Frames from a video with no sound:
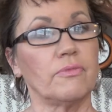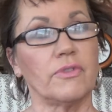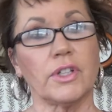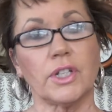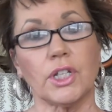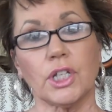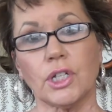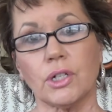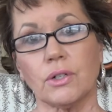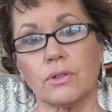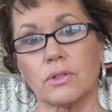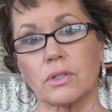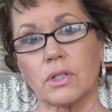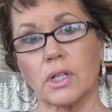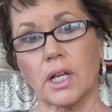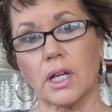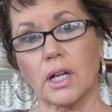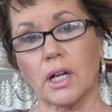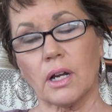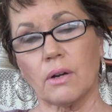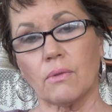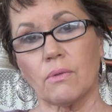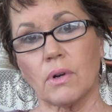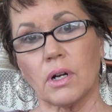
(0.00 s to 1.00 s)
videos
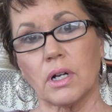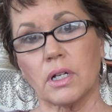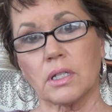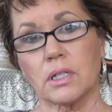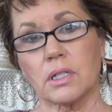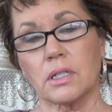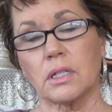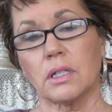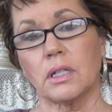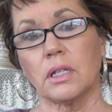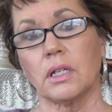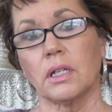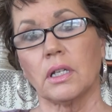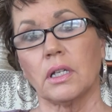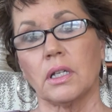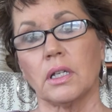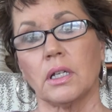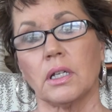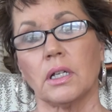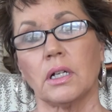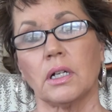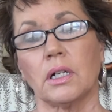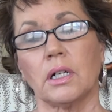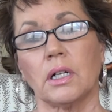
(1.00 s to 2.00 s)
like I was.
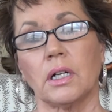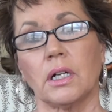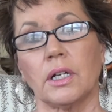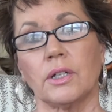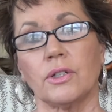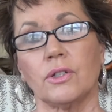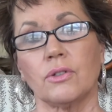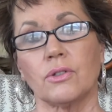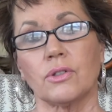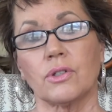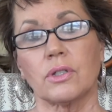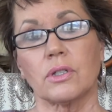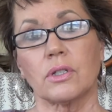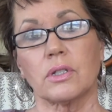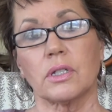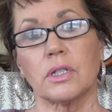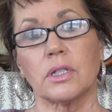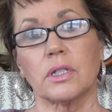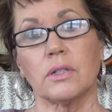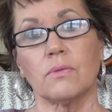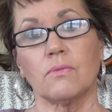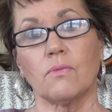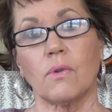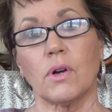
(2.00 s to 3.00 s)
Uh, I used to
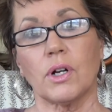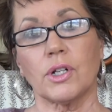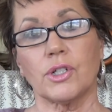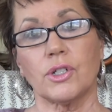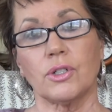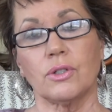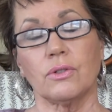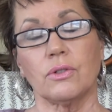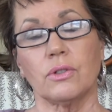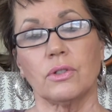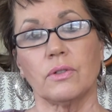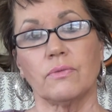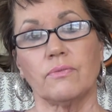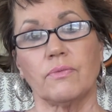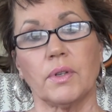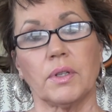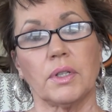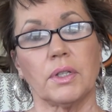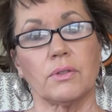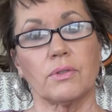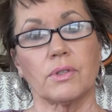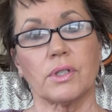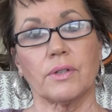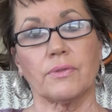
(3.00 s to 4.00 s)
sit and watch YouTube
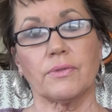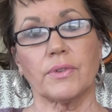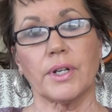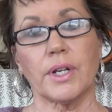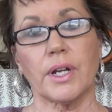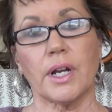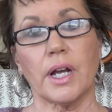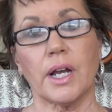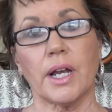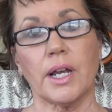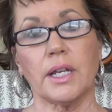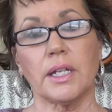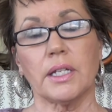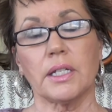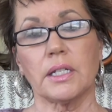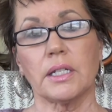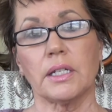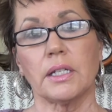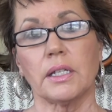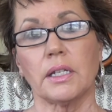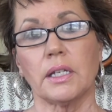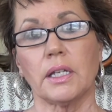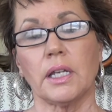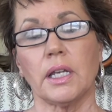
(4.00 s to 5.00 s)
videos every
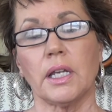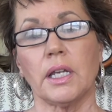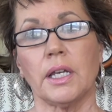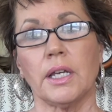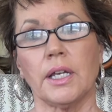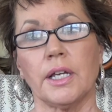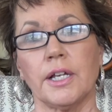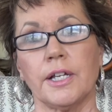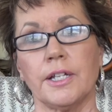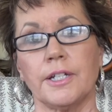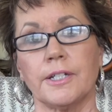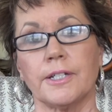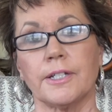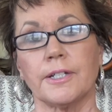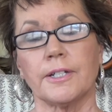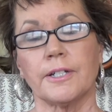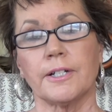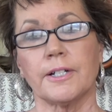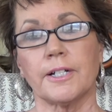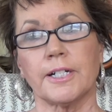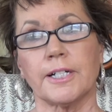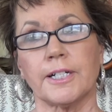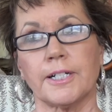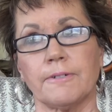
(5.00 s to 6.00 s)
night, and
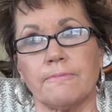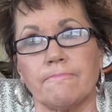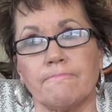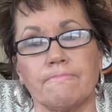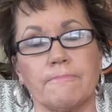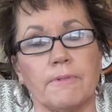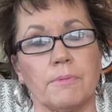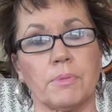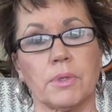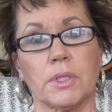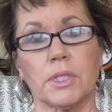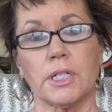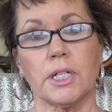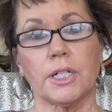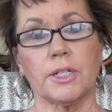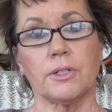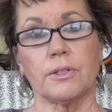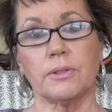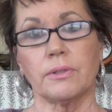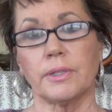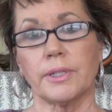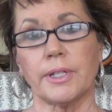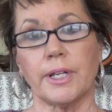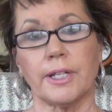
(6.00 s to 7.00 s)
um, I'm just not
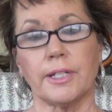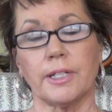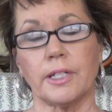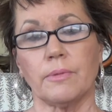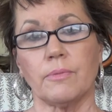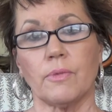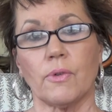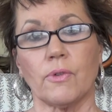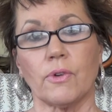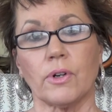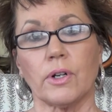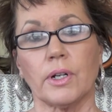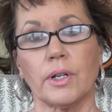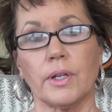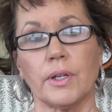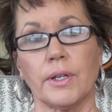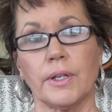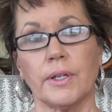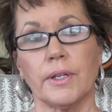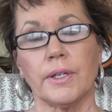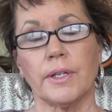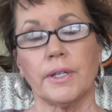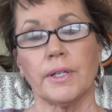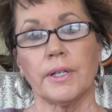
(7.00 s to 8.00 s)
doing that anymore.
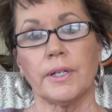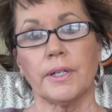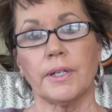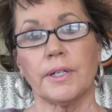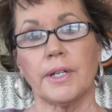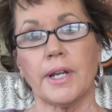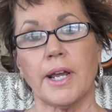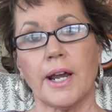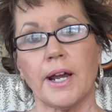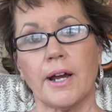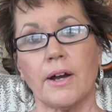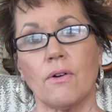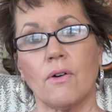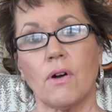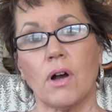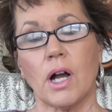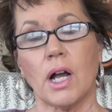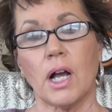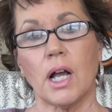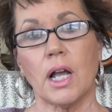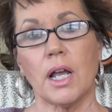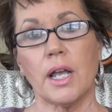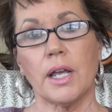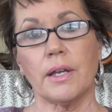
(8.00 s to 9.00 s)
Now
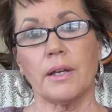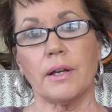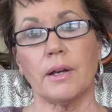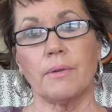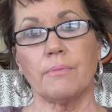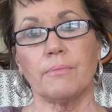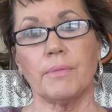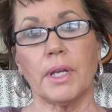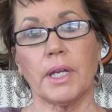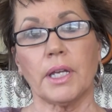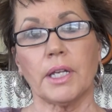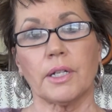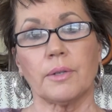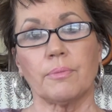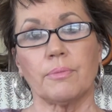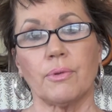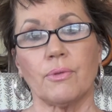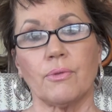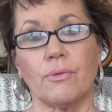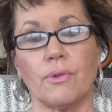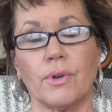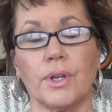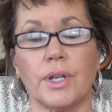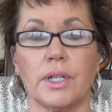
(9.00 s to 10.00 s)
I make it a
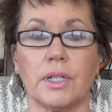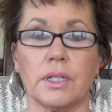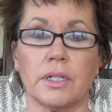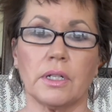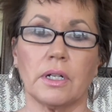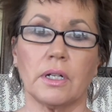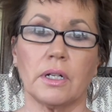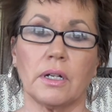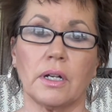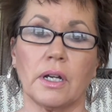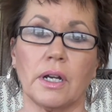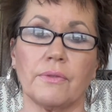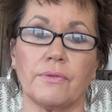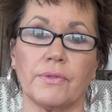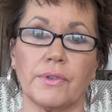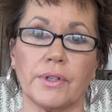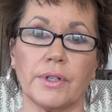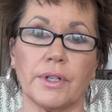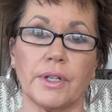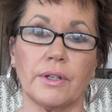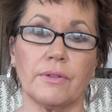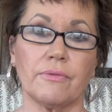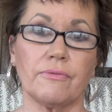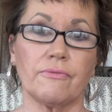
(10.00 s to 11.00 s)
point uh,
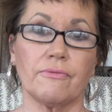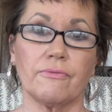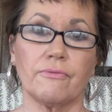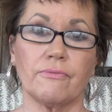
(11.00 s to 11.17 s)
every,